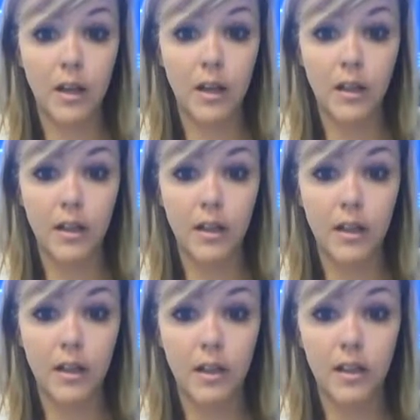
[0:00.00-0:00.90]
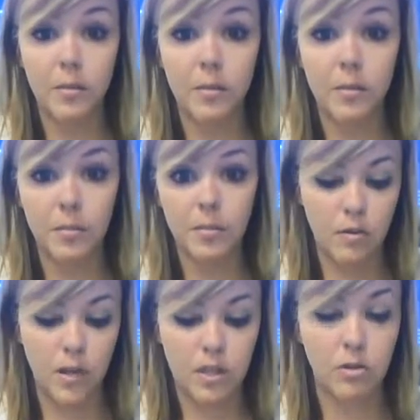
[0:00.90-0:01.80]
If we need
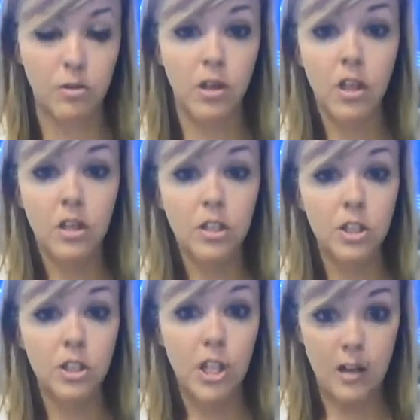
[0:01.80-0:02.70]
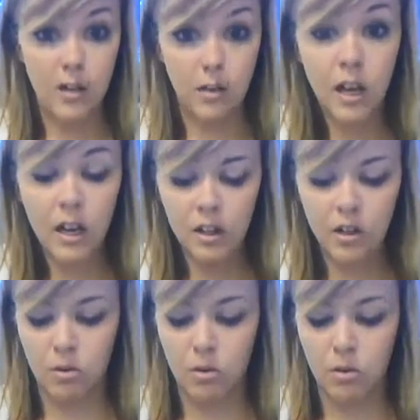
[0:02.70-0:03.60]
to chat online
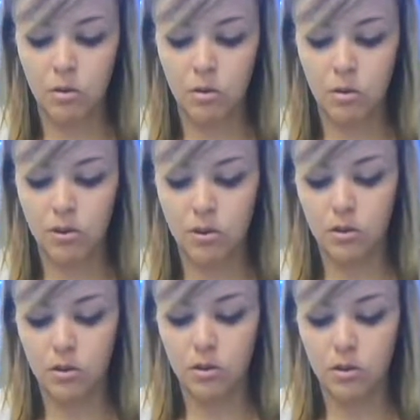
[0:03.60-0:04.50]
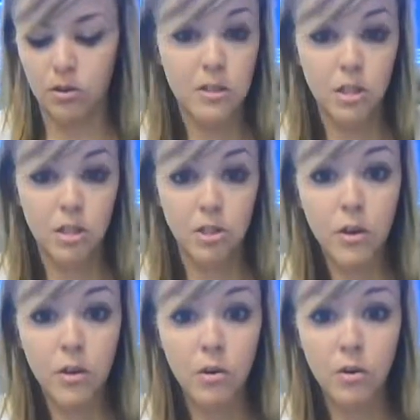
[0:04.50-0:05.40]
or through text message or on the phone,
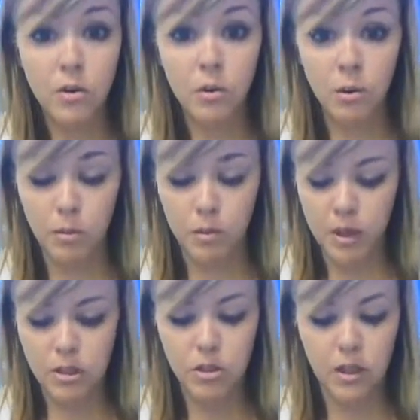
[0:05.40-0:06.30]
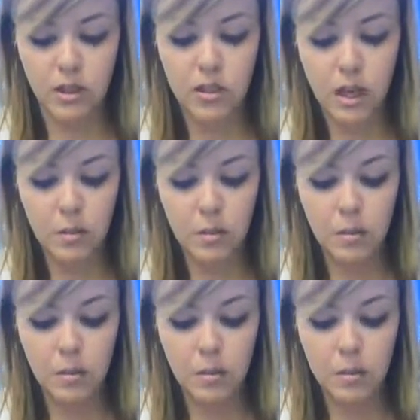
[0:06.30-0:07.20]
or we need to do like a Skype
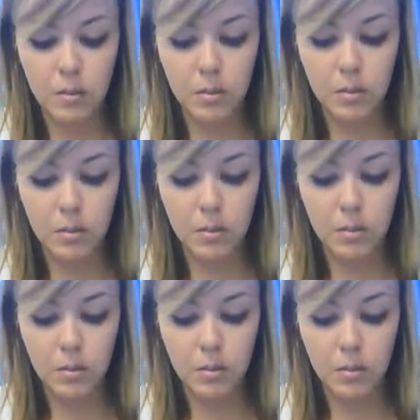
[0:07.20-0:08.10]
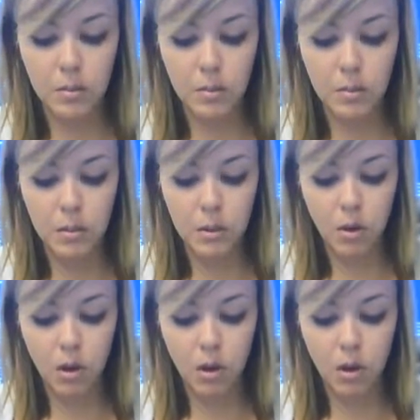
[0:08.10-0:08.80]
call, I am right there